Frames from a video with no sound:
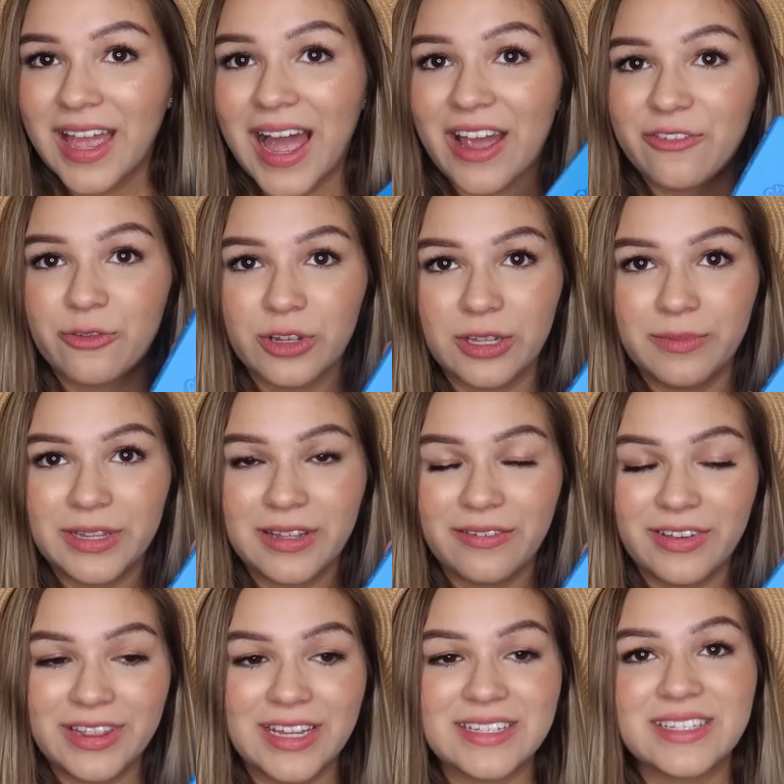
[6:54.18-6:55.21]
I've really been
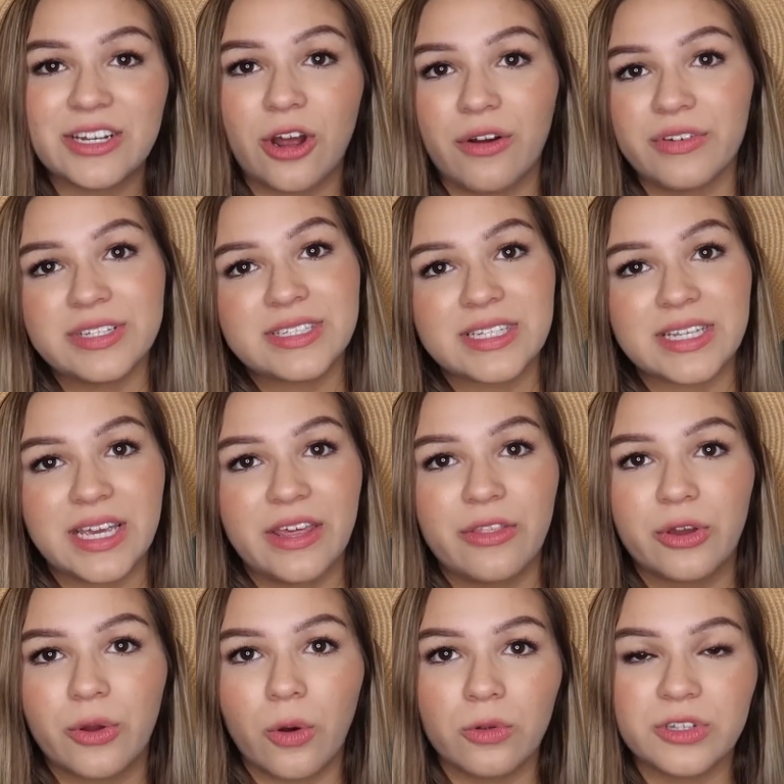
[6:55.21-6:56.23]
loving this, and obviously
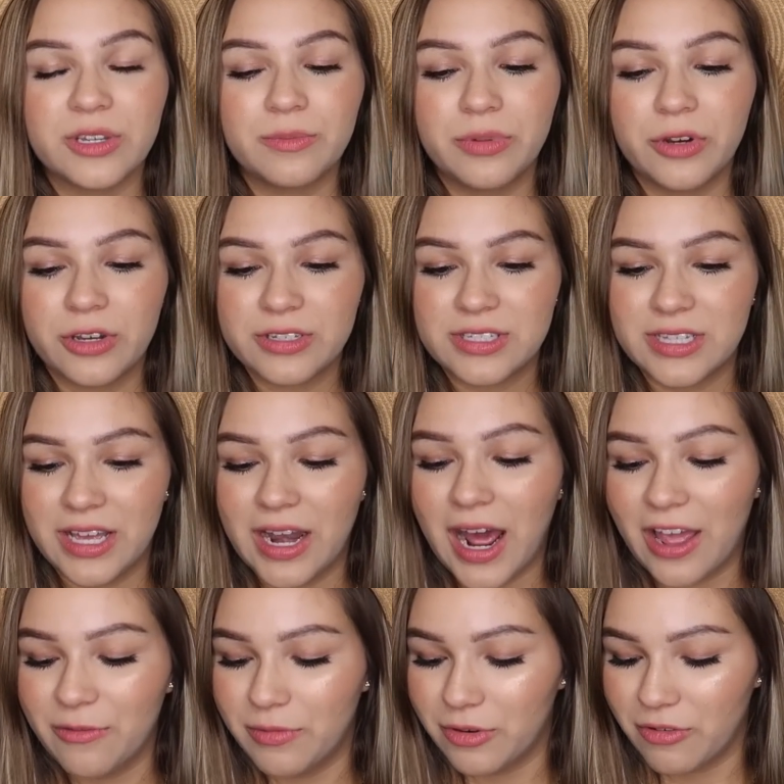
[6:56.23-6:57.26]
the golden books
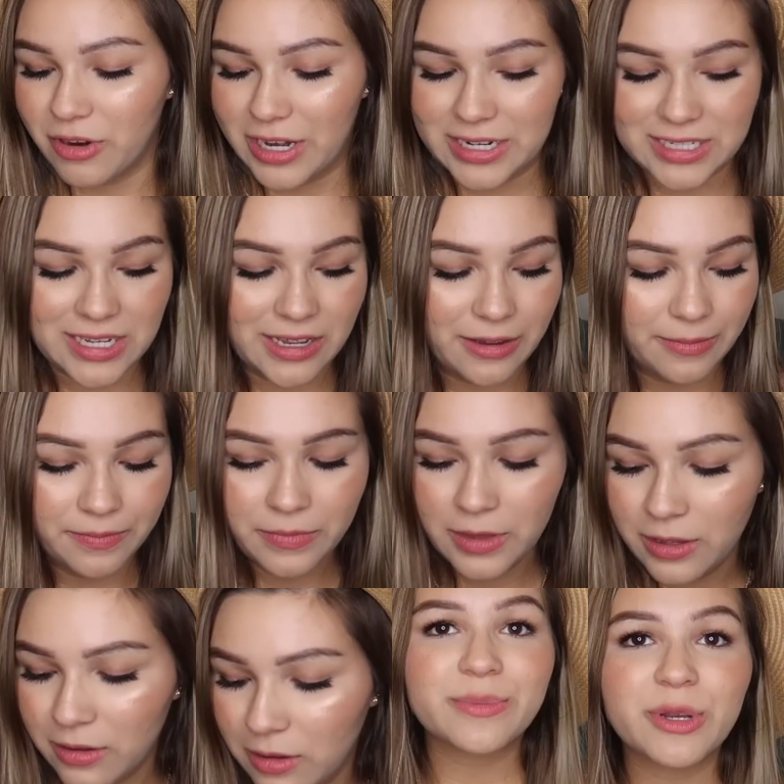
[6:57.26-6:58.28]
that I've been reading to him.
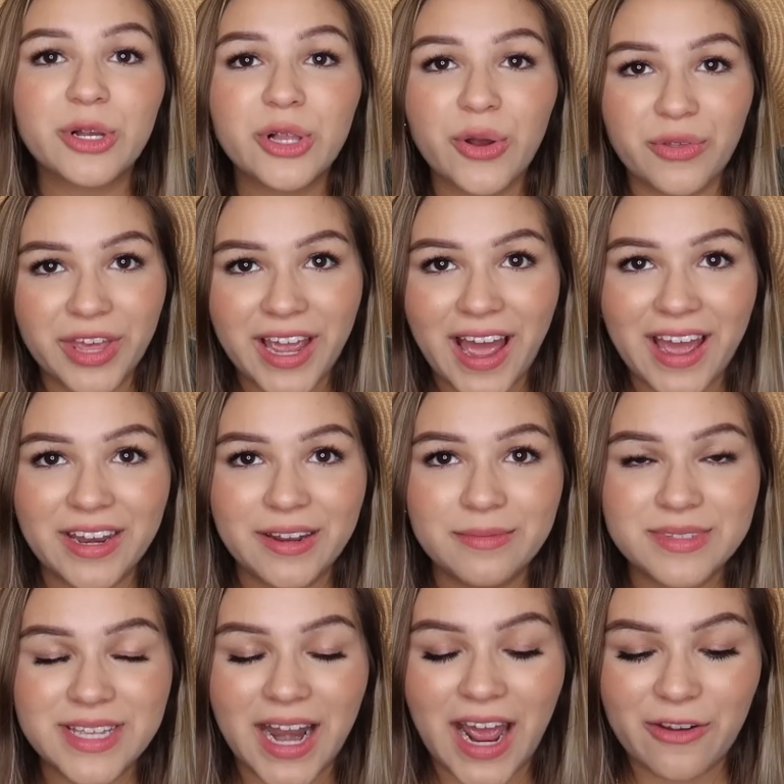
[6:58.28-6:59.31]
Some clothing
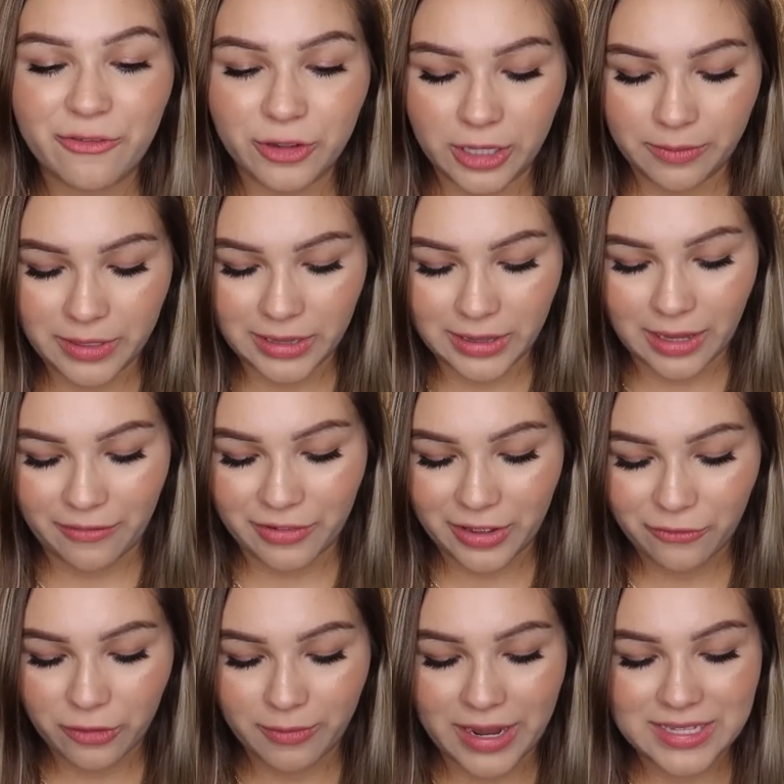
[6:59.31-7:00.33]
items that I've really been
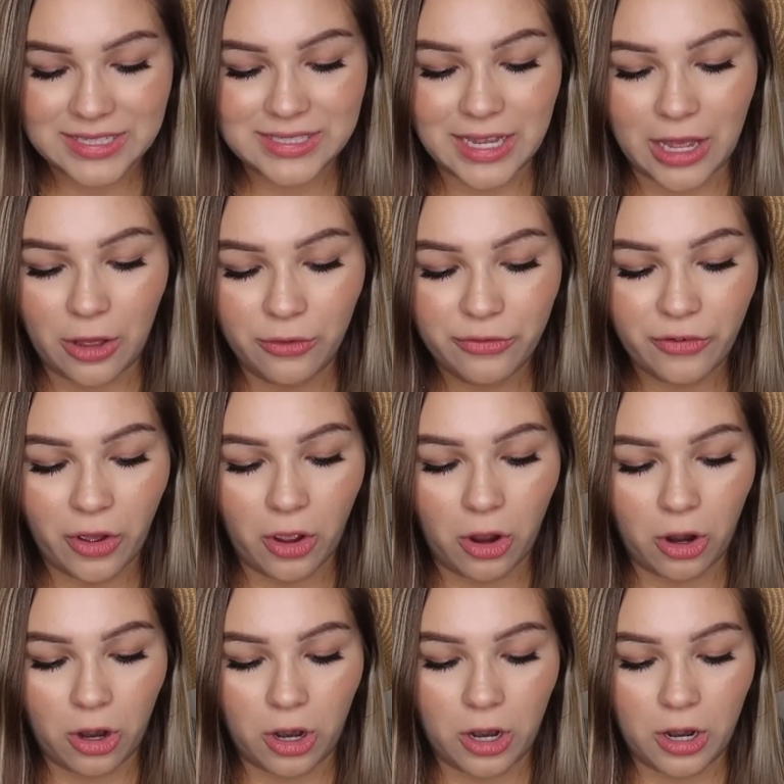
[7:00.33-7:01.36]
loving for myself
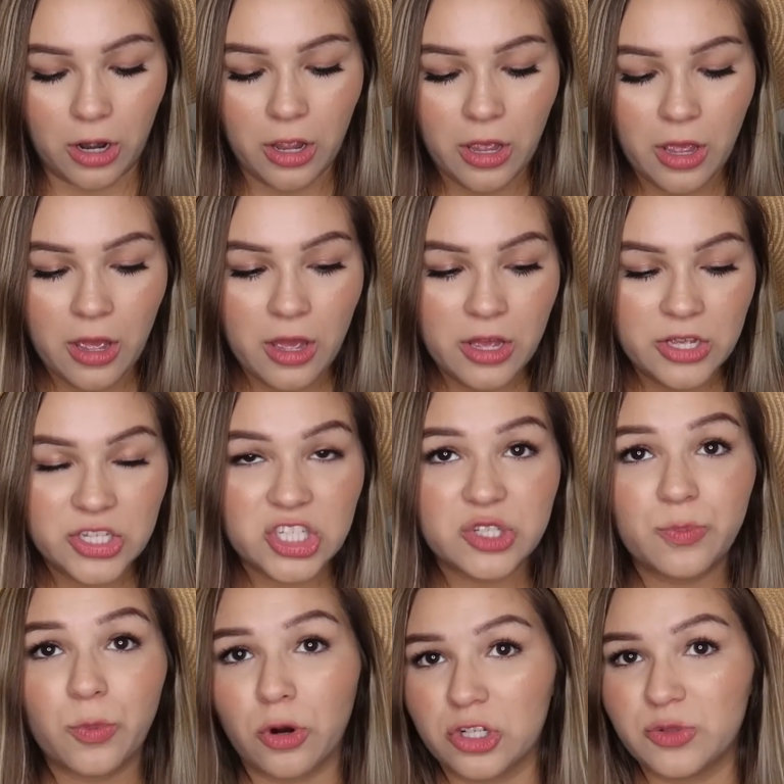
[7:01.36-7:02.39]
are
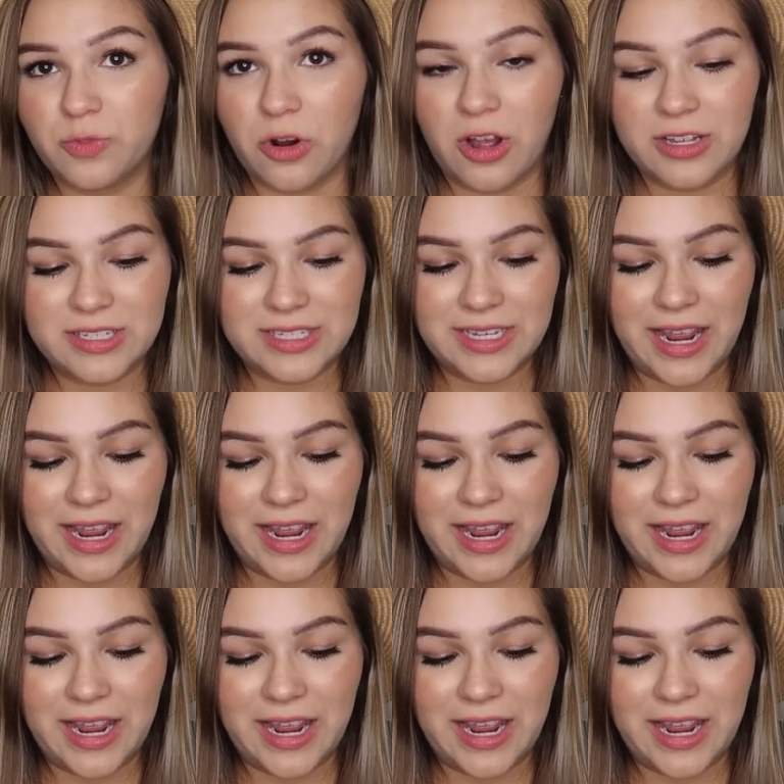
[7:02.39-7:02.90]
sports bras.